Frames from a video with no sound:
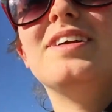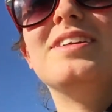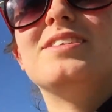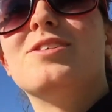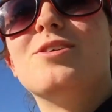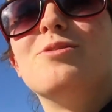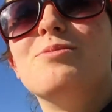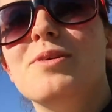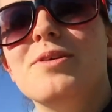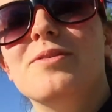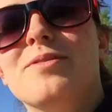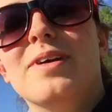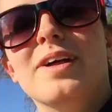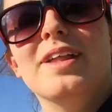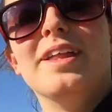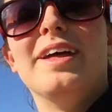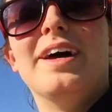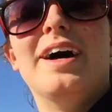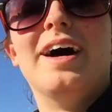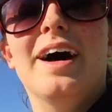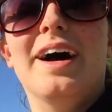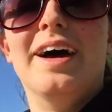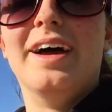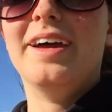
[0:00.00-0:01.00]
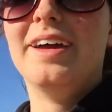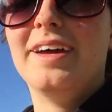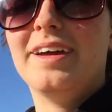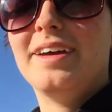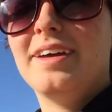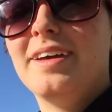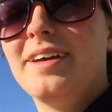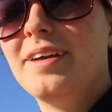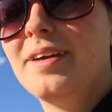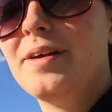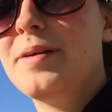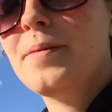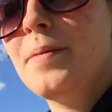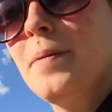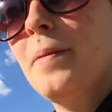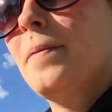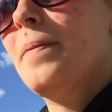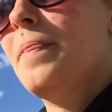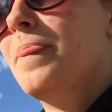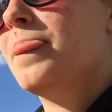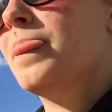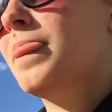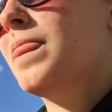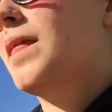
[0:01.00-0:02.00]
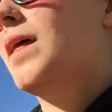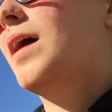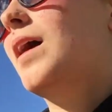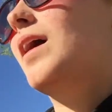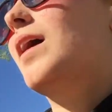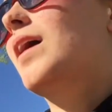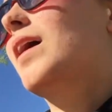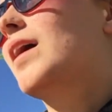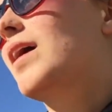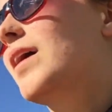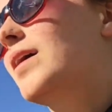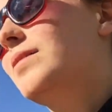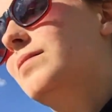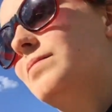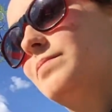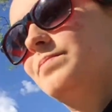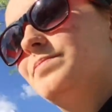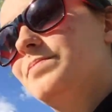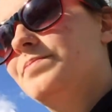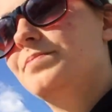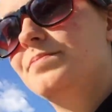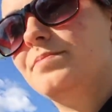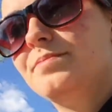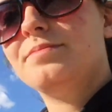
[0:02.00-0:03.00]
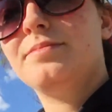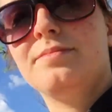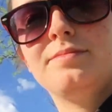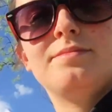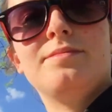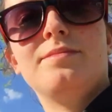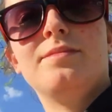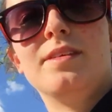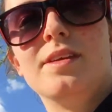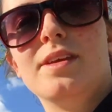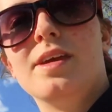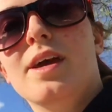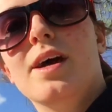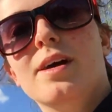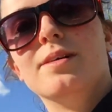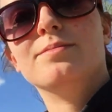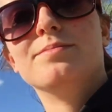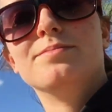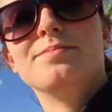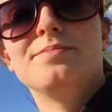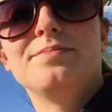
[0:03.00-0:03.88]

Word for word: It's gonna be really high. Uh, yeah.